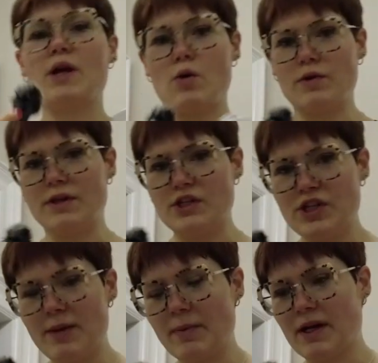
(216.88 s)
I go to the
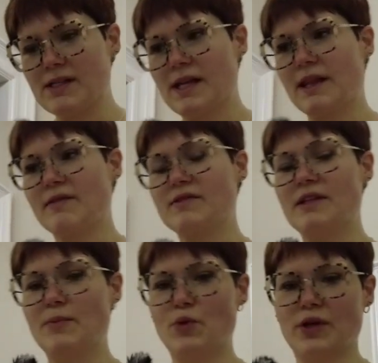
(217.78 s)
gym, because I lift
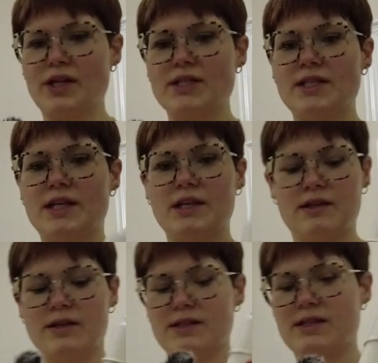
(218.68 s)
in the mornings,
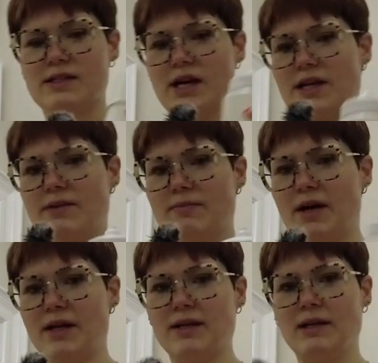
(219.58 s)
this is done
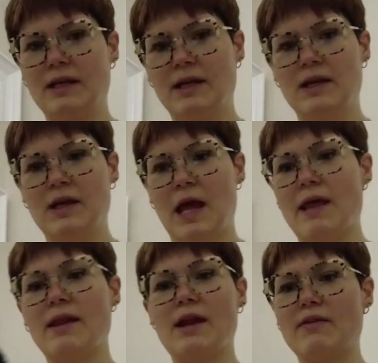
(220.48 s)
by,
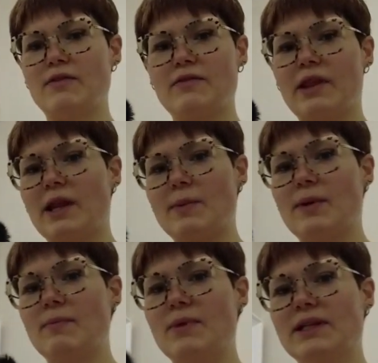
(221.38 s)
and then I have to fill it up
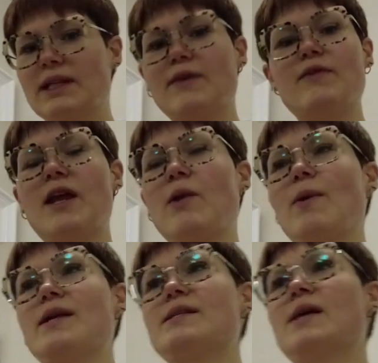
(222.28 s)
mid-lift
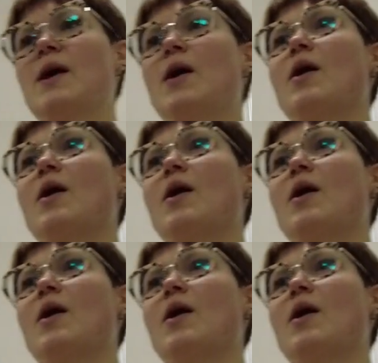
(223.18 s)
anyways.